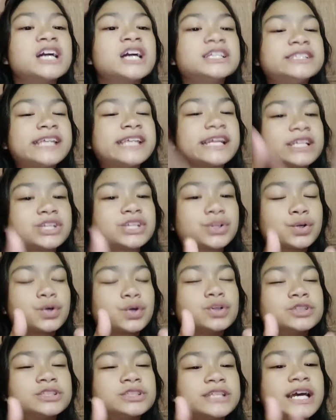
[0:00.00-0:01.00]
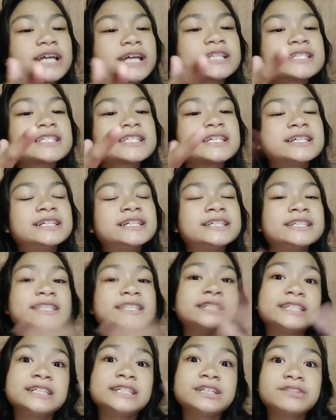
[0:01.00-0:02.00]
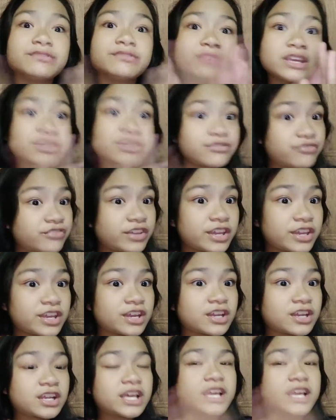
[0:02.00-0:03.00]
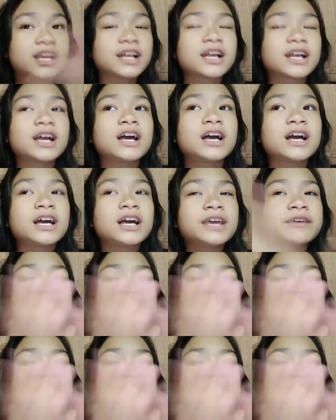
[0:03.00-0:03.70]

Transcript: that you call that. Be unfair. Like, ayun